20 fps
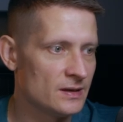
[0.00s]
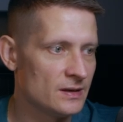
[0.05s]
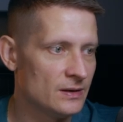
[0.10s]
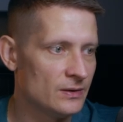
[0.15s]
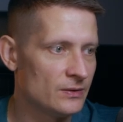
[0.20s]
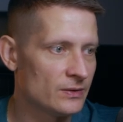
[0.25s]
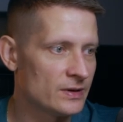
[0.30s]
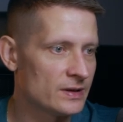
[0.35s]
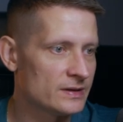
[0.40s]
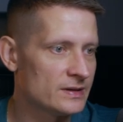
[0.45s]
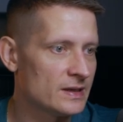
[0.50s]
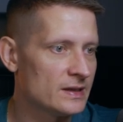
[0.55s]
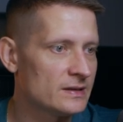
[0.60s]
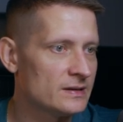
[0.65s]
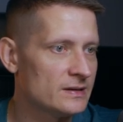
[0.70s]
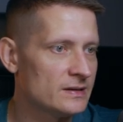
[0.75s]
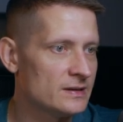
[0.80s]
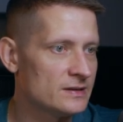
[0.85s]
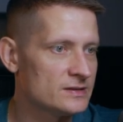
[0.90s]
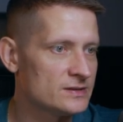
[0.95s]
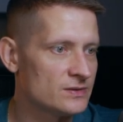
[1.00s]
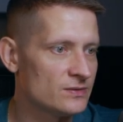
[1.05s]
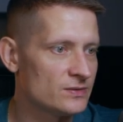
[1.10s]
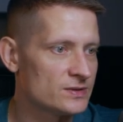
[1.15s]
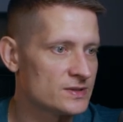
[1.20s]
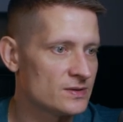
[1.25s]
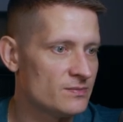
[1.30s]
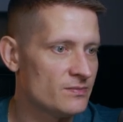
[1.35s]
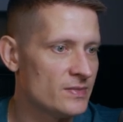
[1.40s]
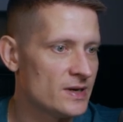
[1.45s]
look at that this
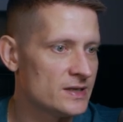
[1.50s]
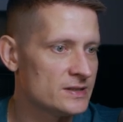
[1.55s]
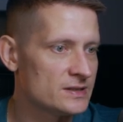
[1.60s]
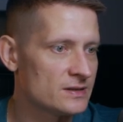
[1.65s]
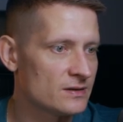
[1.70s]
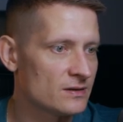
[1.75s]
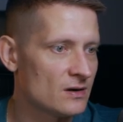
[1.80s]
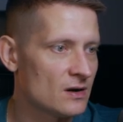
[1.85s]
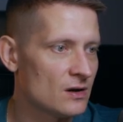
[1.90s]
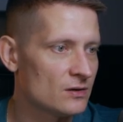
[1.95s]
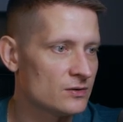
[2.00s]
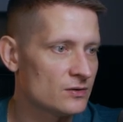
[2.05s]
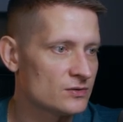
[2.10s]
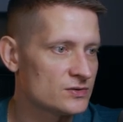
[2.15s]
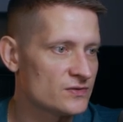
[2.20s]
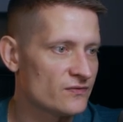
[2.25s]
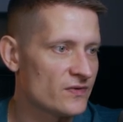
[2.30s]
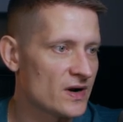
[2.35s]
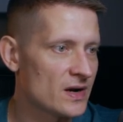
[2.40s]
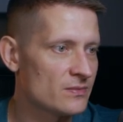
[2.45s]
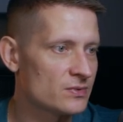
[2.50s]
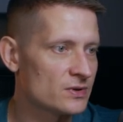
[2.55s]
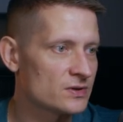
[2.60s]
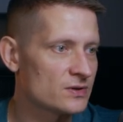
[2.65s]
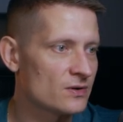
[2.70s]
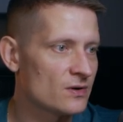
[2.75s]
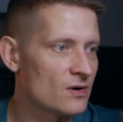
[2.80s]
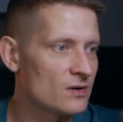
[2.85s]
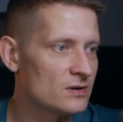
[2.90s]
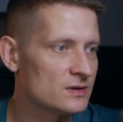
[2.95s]
looks amazing all those vibrant
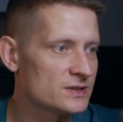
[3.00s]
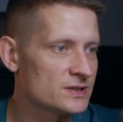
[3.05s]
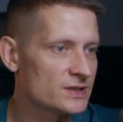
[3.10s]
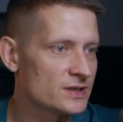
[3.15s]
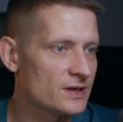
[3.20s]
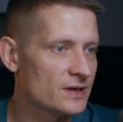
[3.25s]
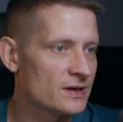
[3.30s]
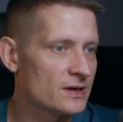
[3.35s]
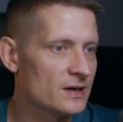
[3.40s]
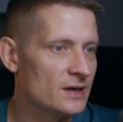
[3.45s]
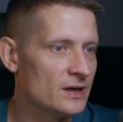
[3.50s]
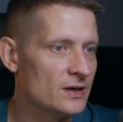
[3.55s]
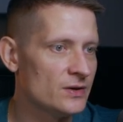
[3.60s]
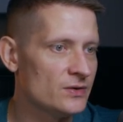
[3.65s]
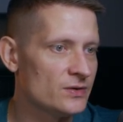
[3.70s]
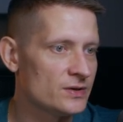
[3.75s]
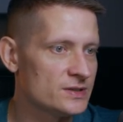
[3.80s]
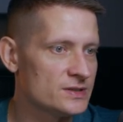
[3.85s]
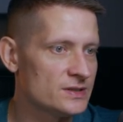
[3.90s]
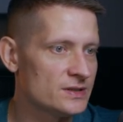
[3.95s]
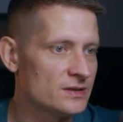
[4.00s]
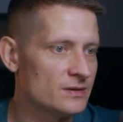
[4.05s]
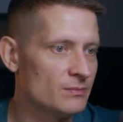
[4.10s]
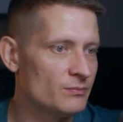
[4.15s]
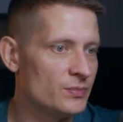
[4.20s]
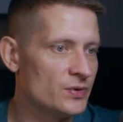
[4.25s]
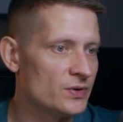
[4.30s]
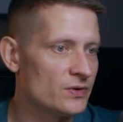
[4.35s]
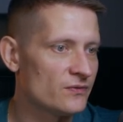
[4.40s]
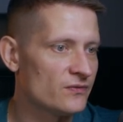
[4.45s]
colors here you can see the
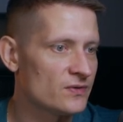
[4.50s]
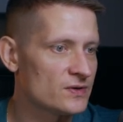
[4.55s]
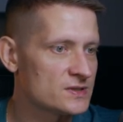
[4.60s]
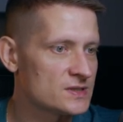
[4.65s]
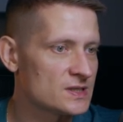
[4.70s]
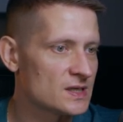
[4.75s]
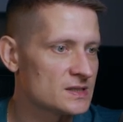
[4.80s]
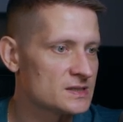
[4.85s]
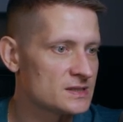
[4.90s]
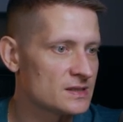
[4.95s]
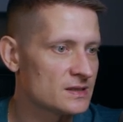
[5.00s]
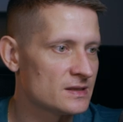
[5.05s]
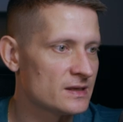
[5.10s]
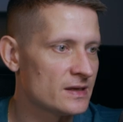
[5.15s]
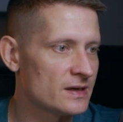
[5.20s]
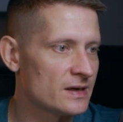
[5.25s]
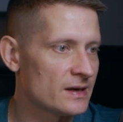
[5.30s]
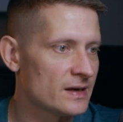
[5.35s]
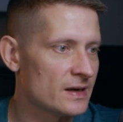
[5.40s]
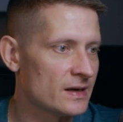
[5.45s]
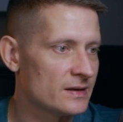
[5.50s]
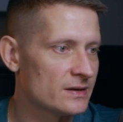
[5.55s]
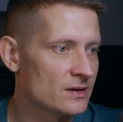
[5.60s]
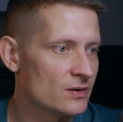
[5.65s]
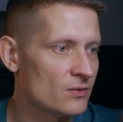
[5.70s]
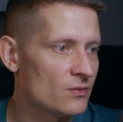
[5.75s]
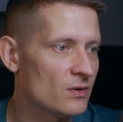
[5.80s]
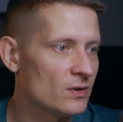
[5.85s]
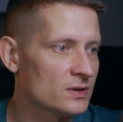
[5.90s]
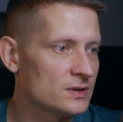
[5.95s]
beautiful sunset there and the
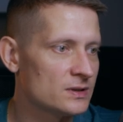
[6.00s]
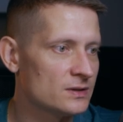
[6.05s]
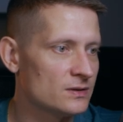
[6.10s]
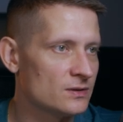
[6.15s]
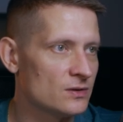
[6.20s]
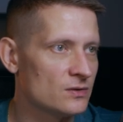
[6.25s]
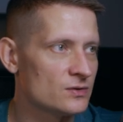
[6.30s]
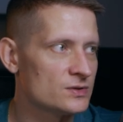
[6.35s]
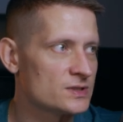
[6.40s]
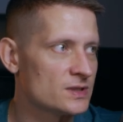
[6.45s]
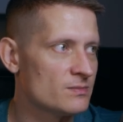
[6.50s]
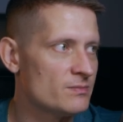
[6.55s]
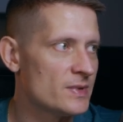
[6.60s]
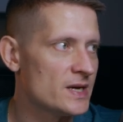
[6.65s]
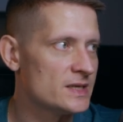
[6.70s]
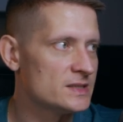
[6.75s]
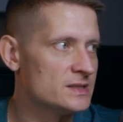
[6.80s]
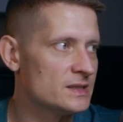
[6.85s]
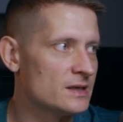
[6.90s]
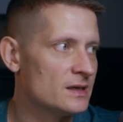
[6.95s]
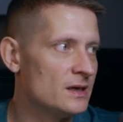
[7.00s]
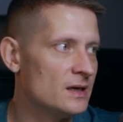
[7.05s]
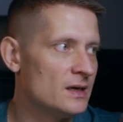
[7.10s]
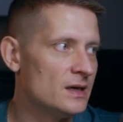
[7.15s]
quality looks amazing